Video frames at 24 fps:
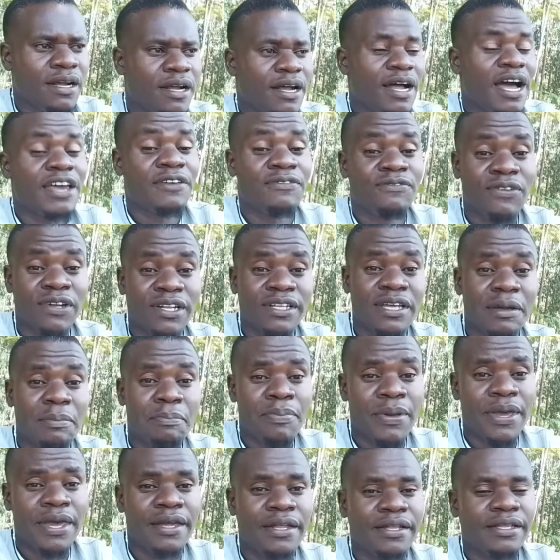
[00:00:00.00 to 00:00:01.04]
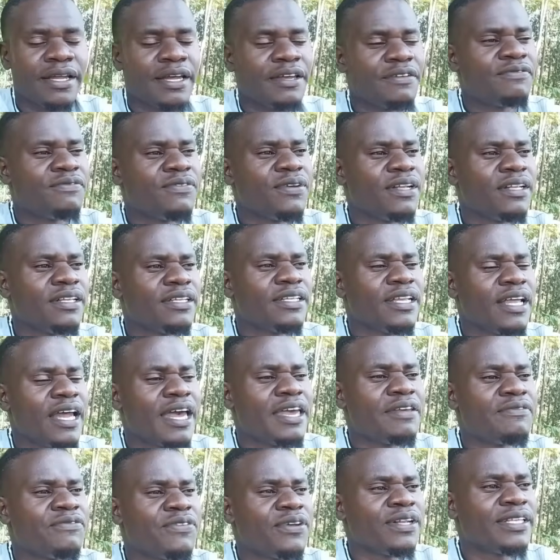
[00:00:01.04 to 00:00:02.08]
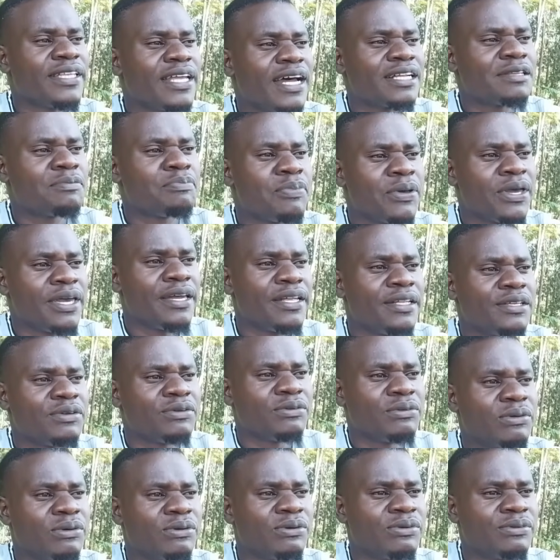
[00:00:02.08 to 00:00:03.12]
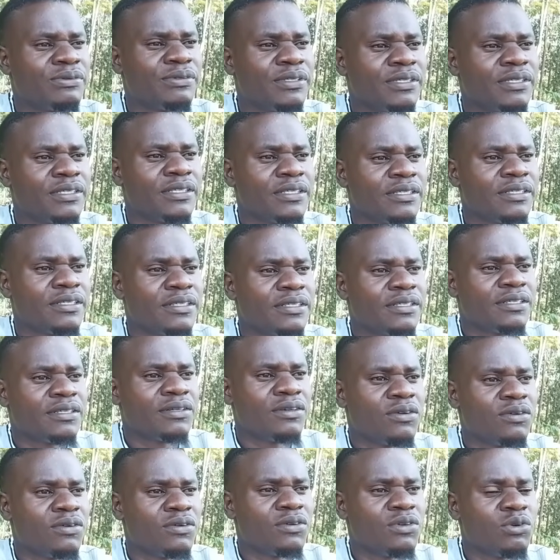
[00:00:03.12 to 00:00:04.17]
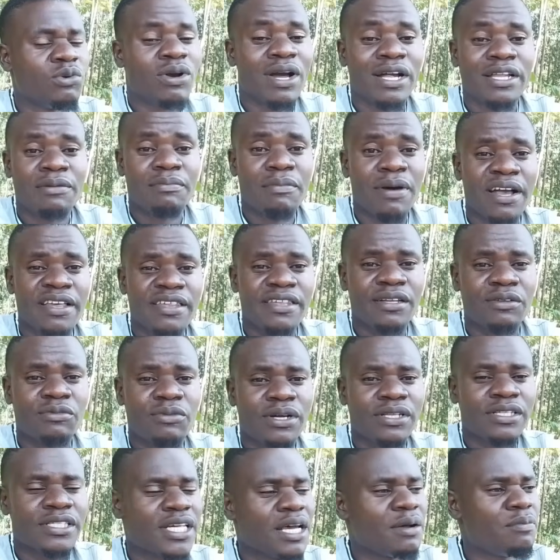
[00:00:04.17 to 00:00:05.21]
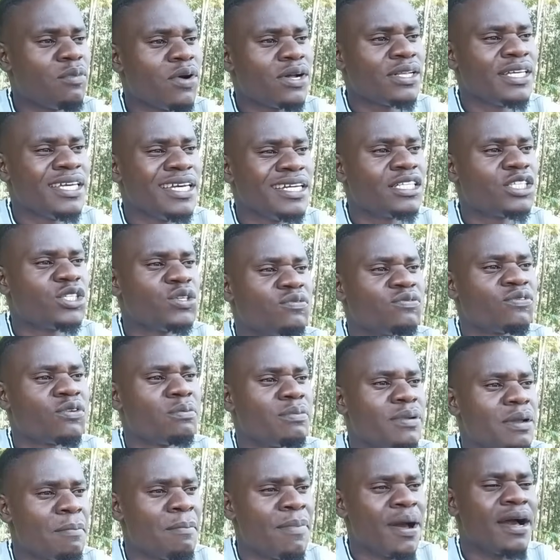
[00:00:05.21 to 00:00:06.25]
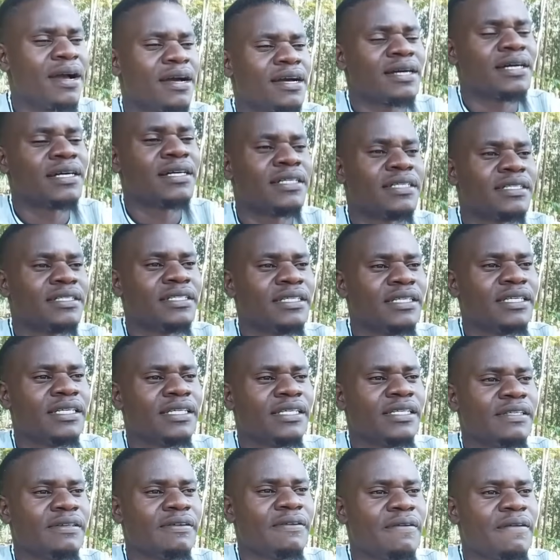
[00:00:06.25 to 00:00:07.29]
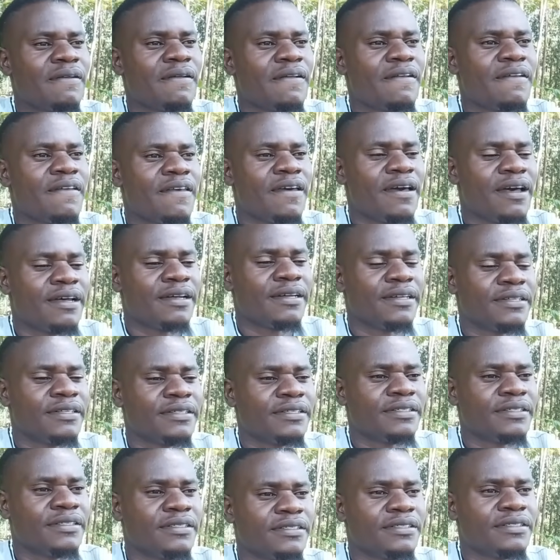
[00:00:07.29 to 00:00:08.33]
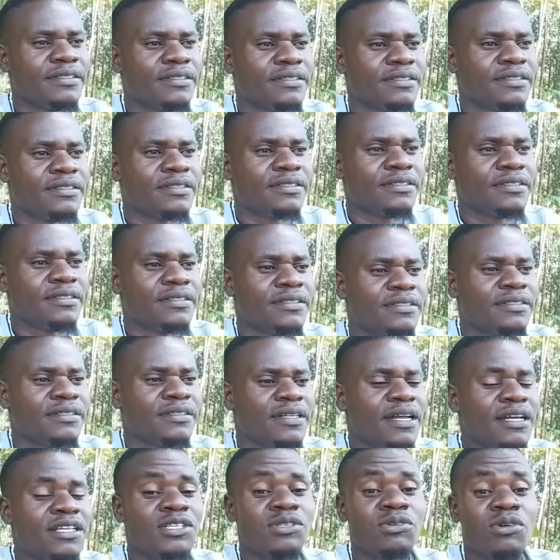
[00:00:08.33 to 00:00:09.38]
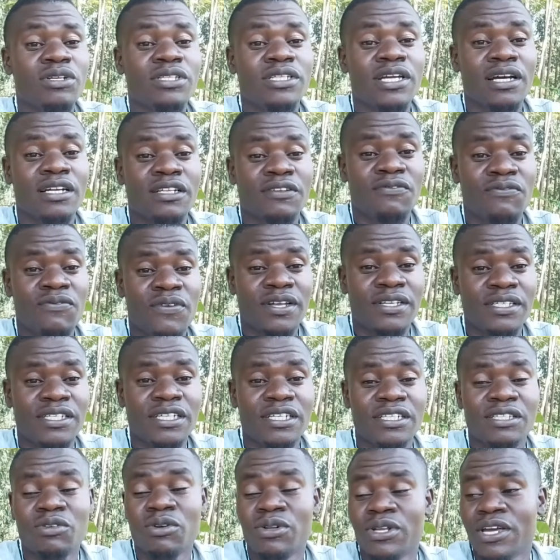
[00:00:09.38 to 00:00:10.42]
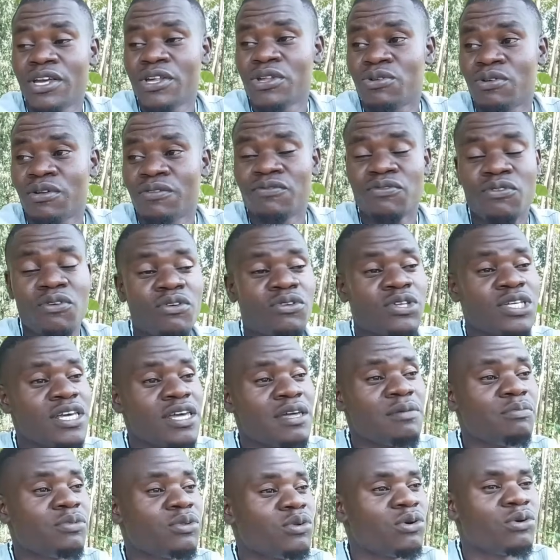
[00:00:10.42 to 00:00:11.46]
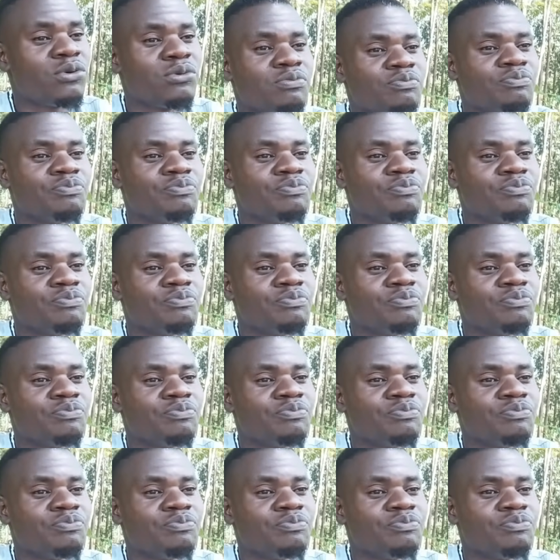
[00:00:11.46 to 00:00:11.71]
I feel the pain I feel I feel that pain you know you can imagine when someone hits you from the back yeah that is not activating donation from him no